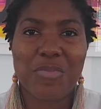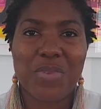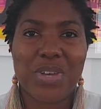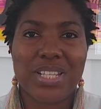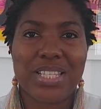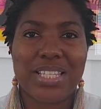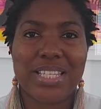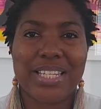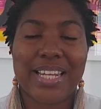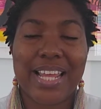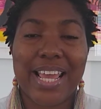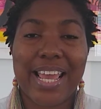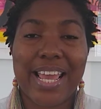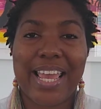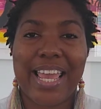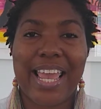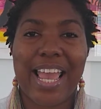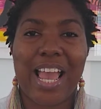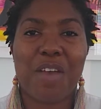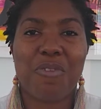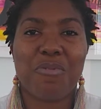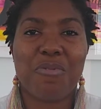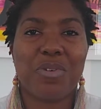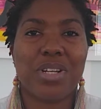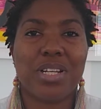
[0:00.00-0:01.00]
But today
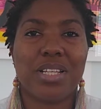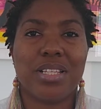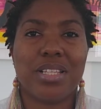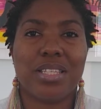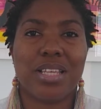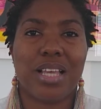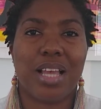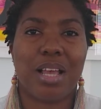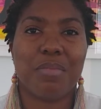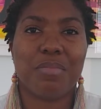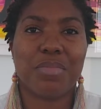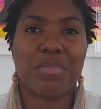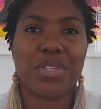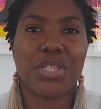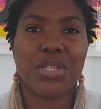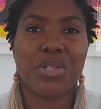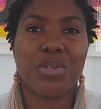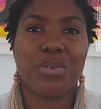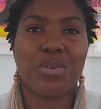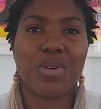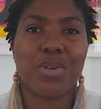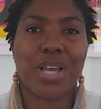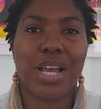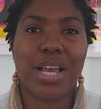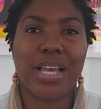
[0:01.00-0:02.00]
I wanted to come to
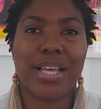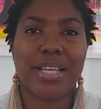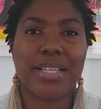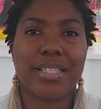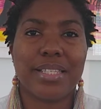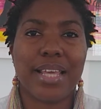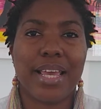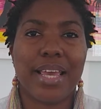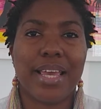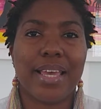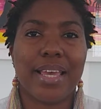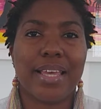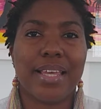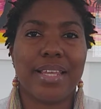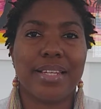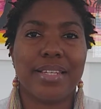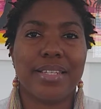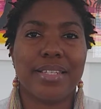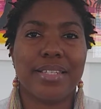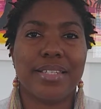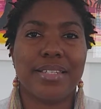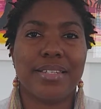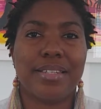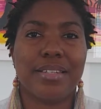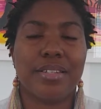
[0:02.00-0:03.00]
you guys
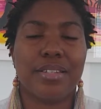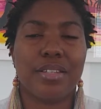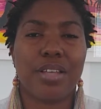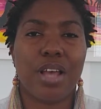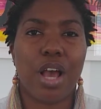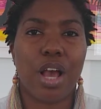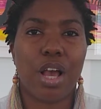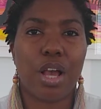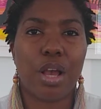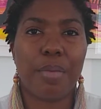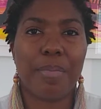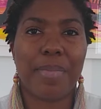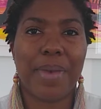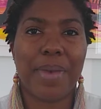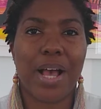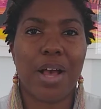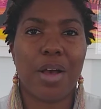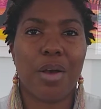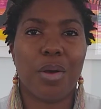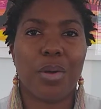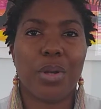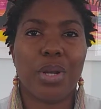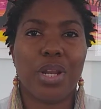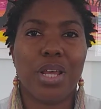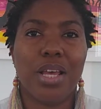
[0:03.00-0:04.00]
and talk
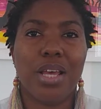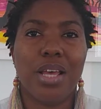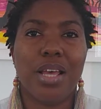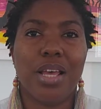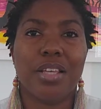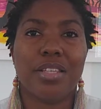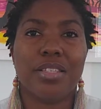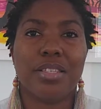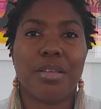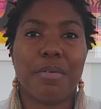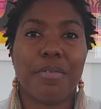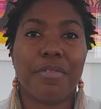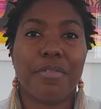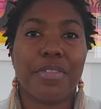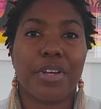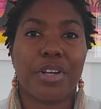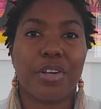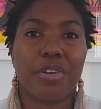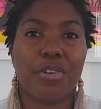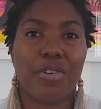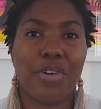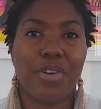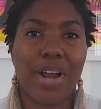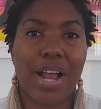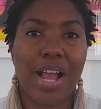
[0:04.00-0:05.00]
about some of the
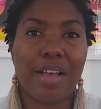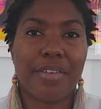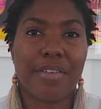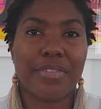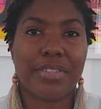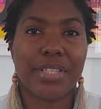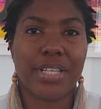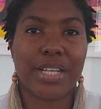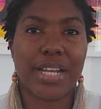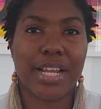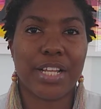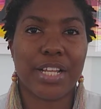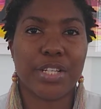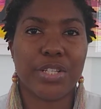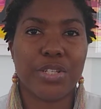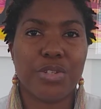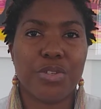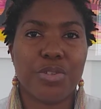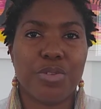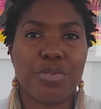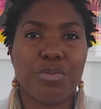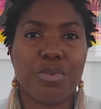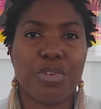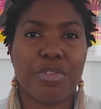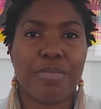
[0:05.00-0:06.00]
crafts that I
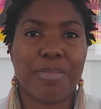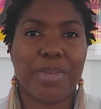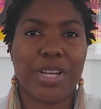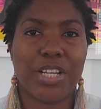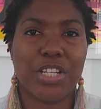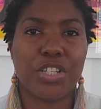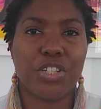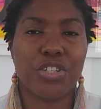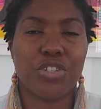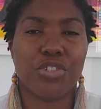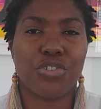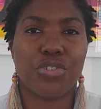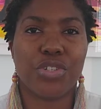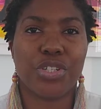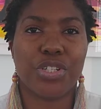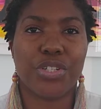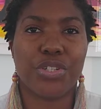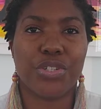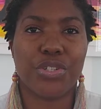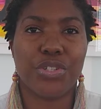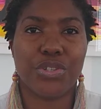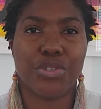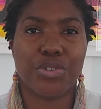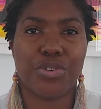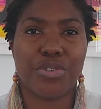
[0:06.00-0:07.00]
do with my
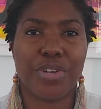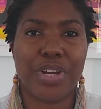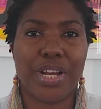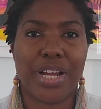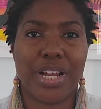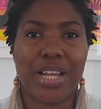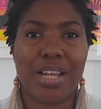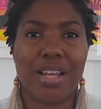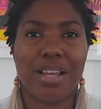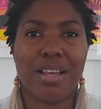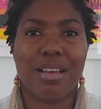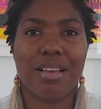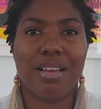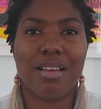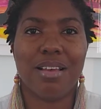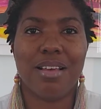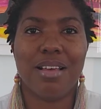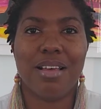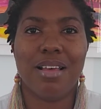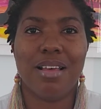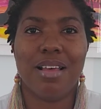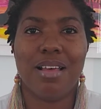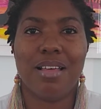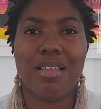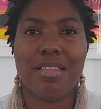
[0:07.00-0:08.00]
children during
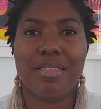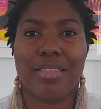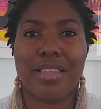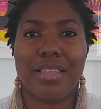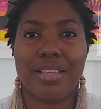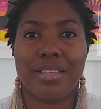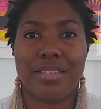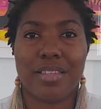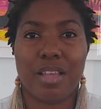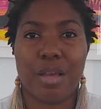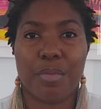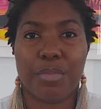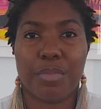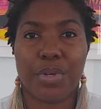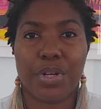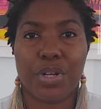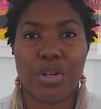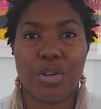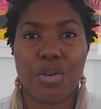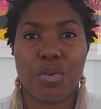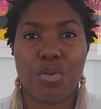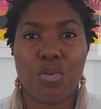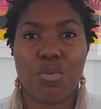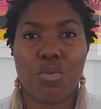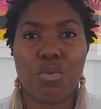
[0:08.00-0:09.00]
the
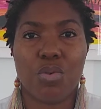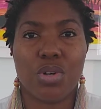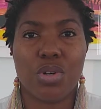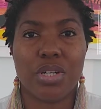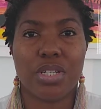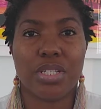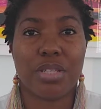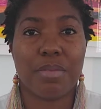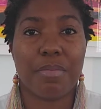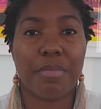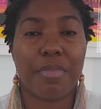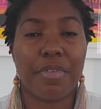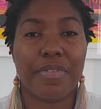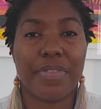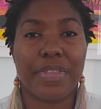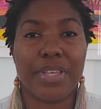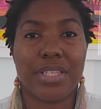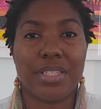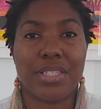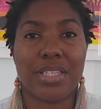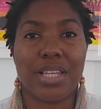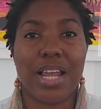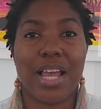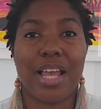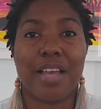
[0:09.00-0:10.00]
summer, or some of the
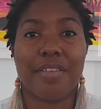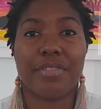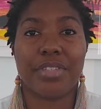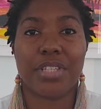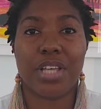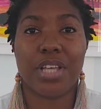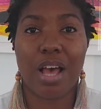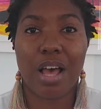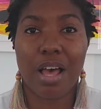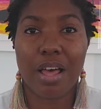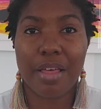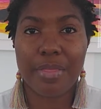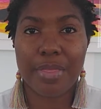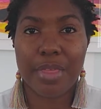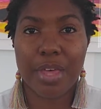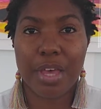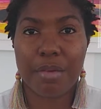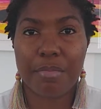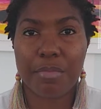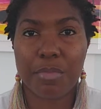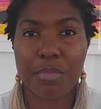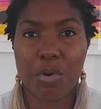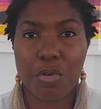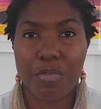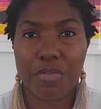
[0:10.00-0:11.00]
things that I have taught
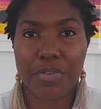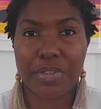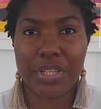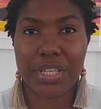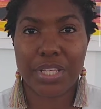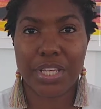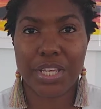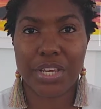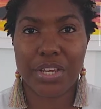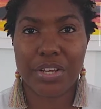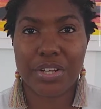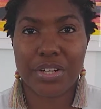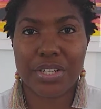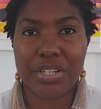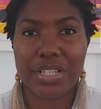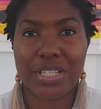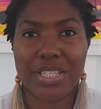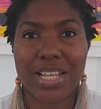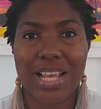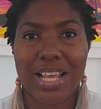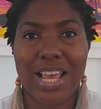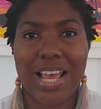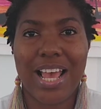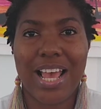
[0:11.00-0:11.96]
them over the years.